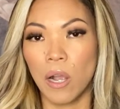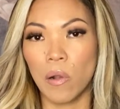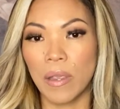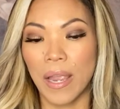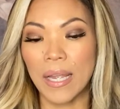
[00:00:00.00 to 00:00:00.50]

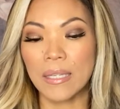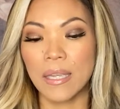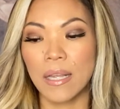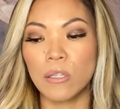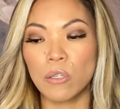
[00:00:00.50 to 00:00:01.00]
okay, it
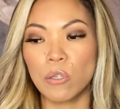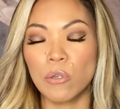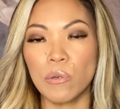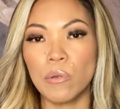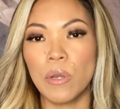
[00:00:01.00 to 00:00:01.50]
tends
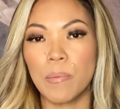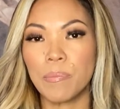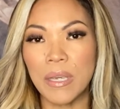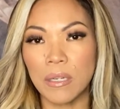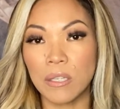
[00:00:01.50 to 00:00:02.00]
to
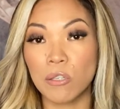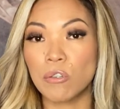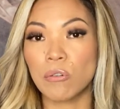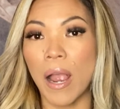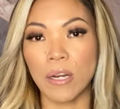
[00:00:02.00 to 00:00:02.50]
be a
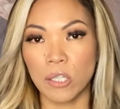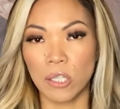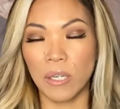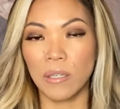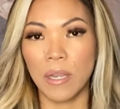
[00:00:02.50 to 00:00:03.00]

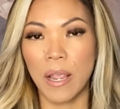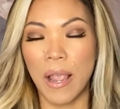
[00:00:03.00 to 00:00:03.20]
distraction